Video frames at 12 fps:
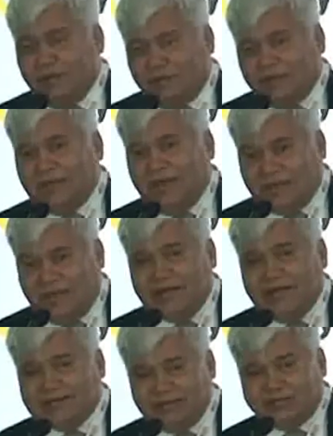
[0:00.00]
But that
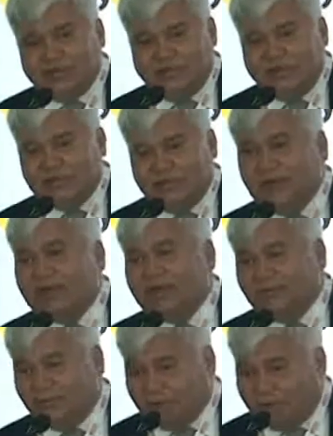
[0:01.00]
ideal situation is really
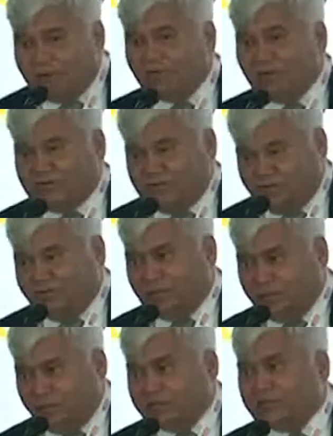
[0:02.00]
difficult to achieve,
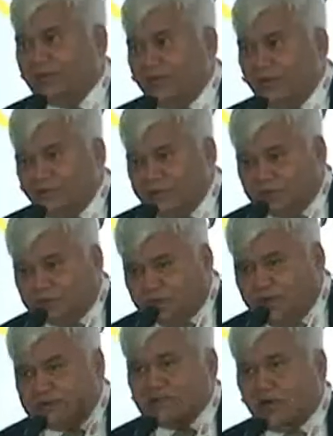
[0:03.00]
because the
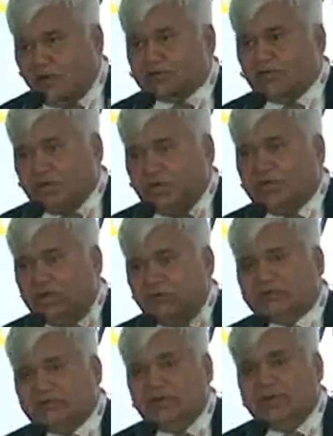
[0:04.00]
threats are also
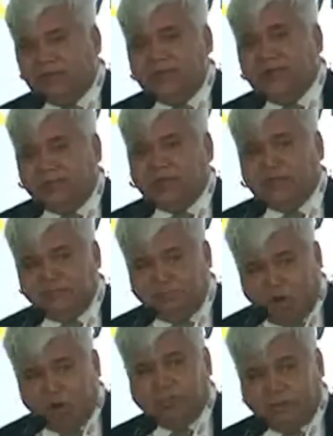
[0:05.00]
continuously developing,
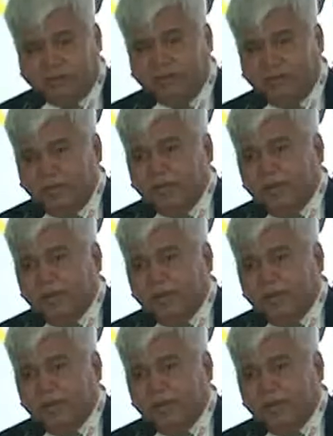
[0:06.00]
evolving.